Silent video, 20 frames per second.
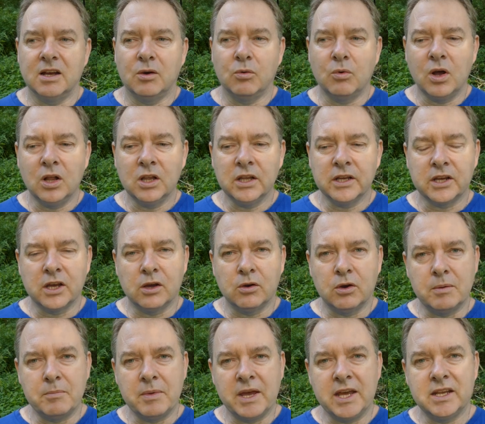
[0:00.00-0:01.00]
A while ago
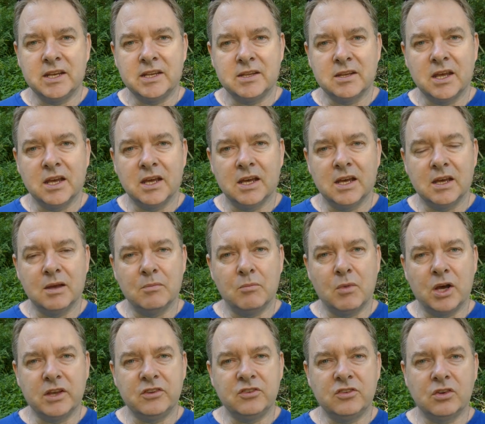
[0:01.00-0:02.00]
I made
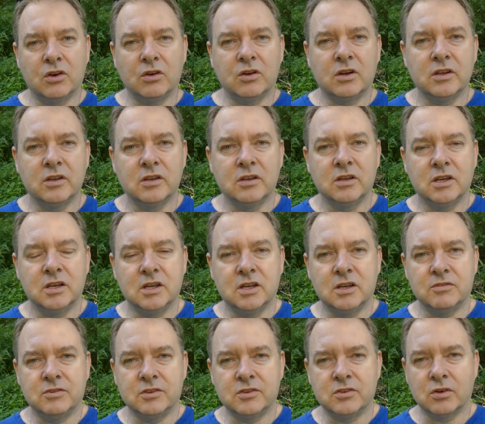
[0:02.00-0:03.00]
my stock
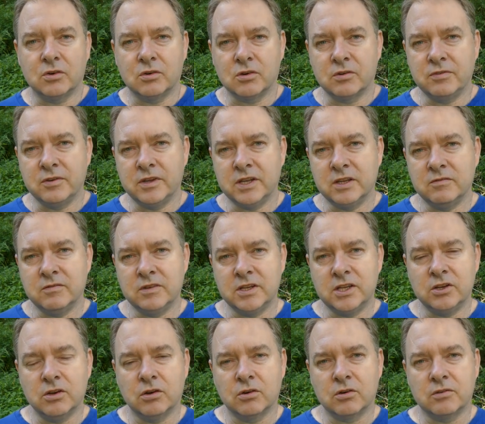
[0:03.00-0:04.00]
photography and
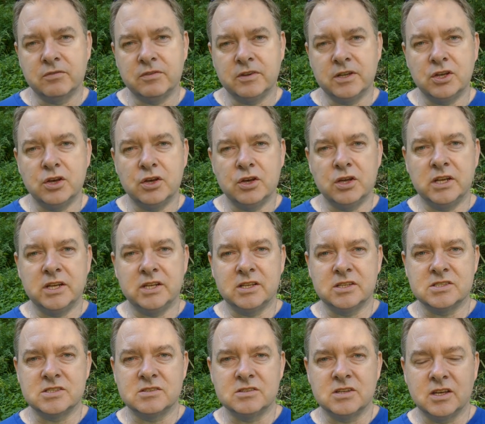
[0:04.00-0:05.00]
videography
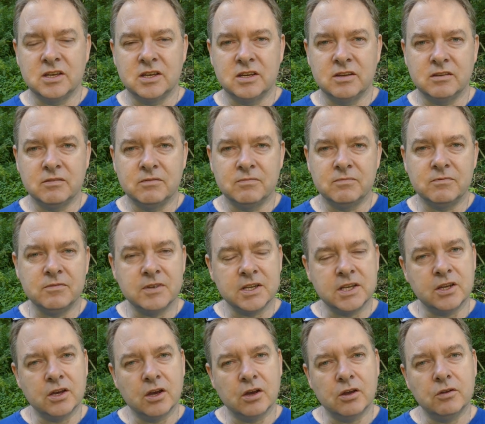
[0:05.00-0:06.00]
earnings
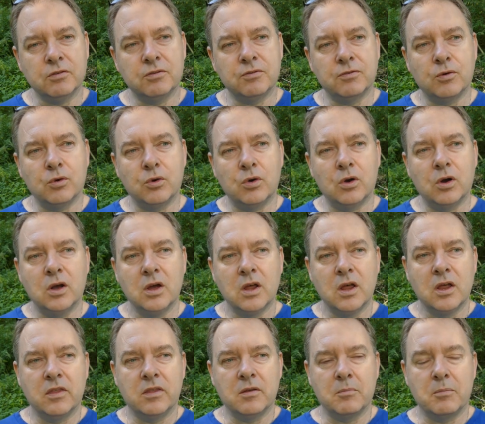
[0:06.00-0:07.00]
video for
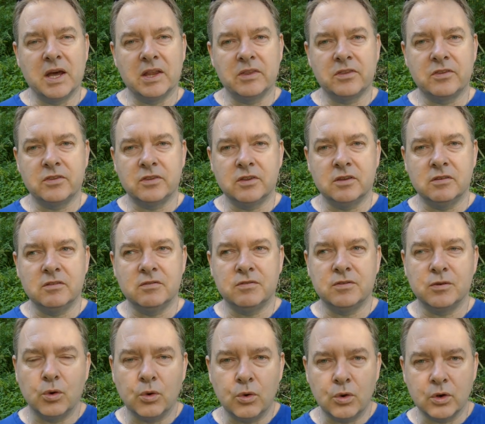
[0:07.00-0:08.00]
the month
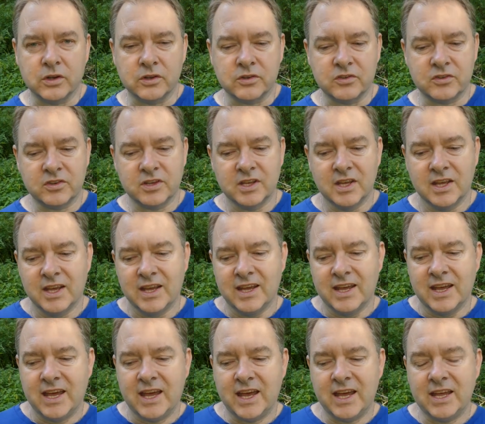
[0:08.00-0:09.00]
of August.
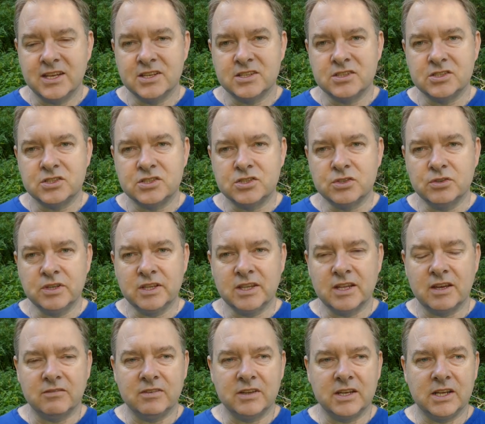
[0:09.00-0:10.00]
And during
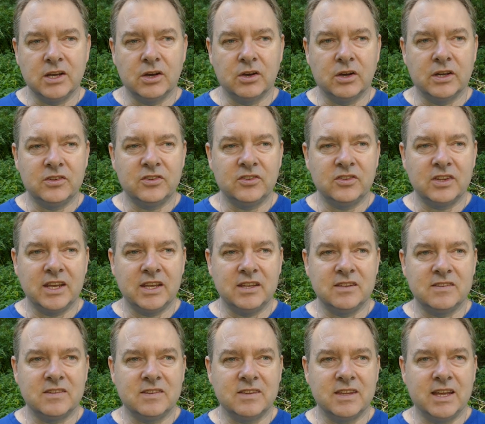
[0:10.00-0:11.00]
that video I said
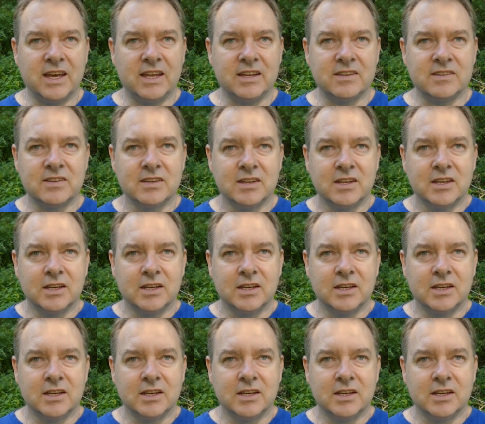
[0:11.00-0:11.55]
that